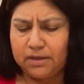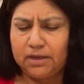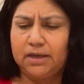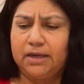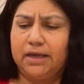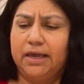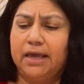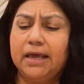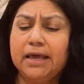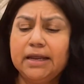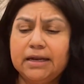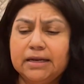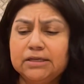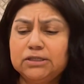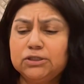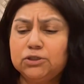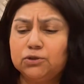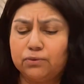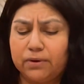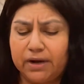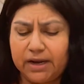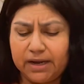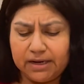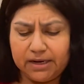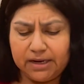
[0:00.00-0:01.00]
And it's
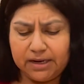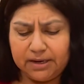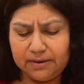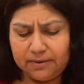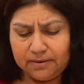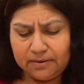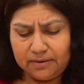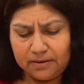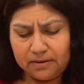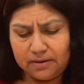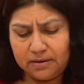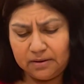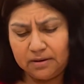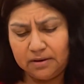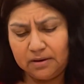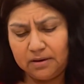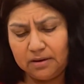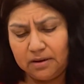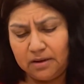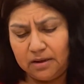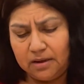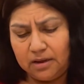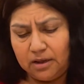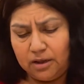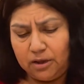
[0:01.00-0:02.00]
ready.
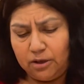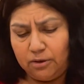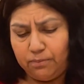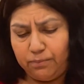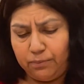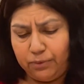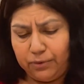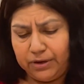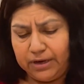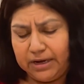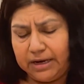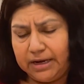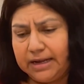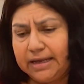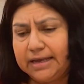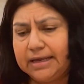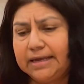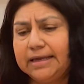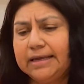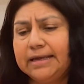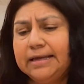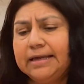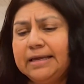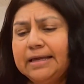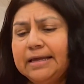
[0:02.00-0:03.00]
Put it
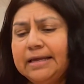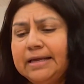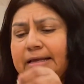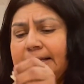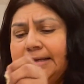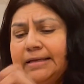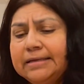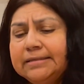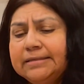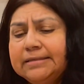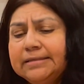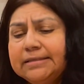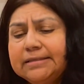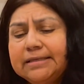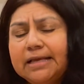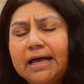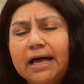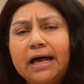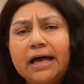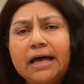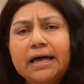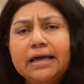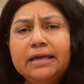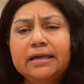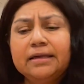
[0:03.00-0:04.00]

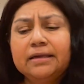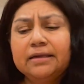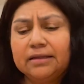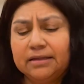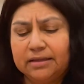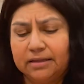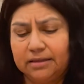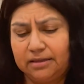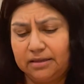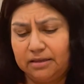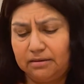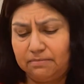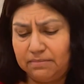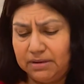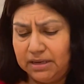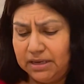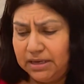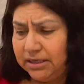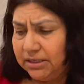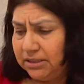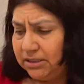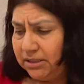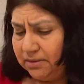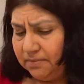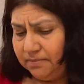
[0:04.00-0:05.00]
inside the
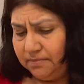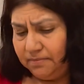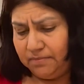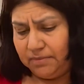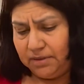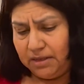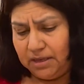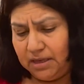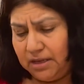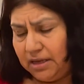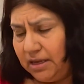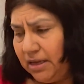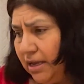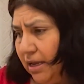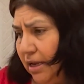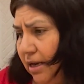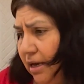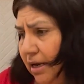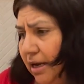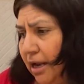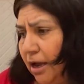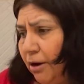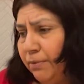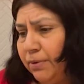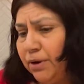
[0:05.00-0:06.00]
meat.
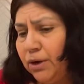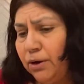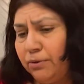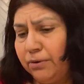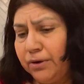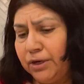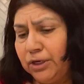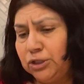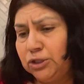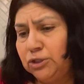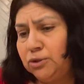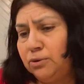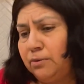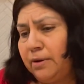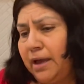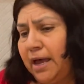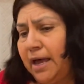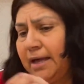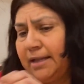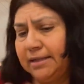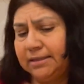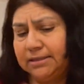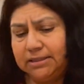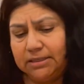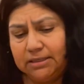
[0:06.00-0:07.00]
Now we're going to
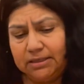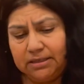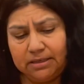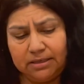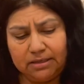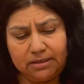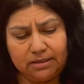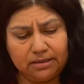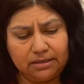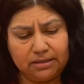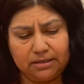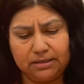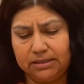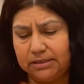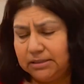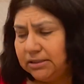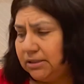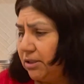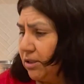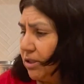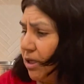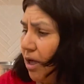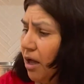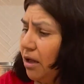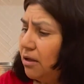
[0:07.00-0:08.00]
add the
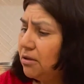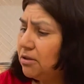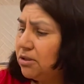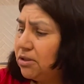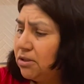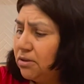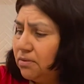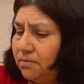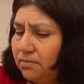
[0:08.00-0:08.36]
salt,